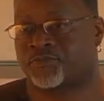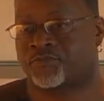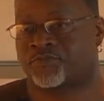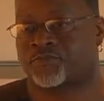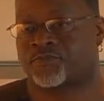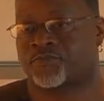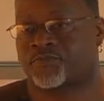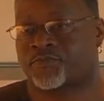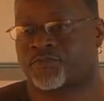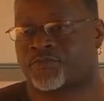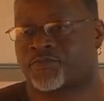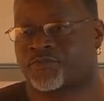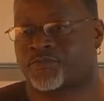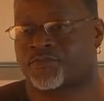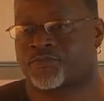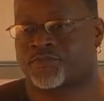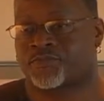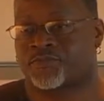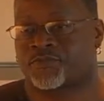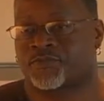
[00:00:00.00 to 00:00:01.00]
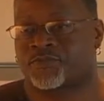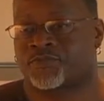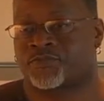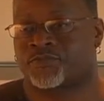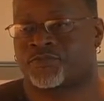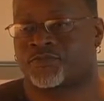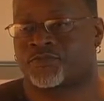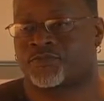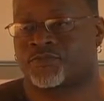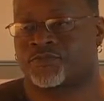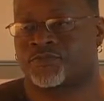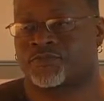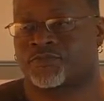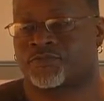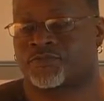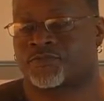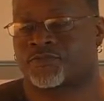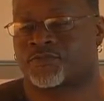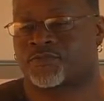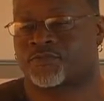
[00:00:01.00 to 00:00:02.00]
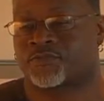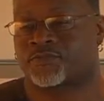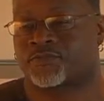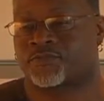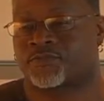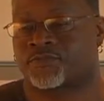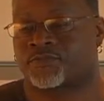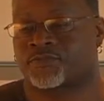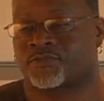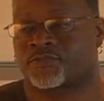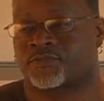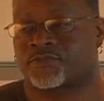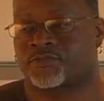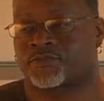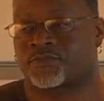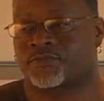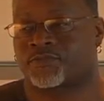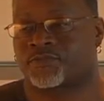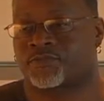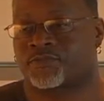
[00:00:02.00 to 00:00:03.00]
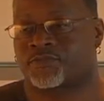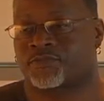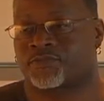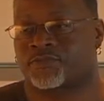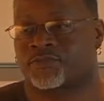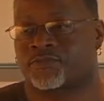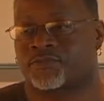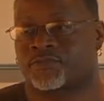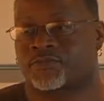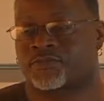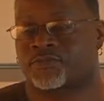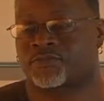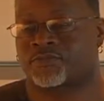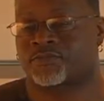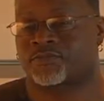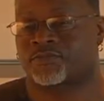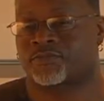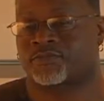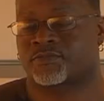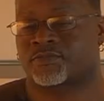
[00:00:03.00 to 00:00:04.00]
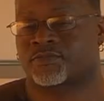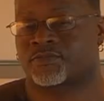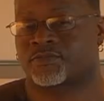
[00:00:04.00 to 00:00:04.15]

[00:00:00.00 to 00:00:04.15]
(silence)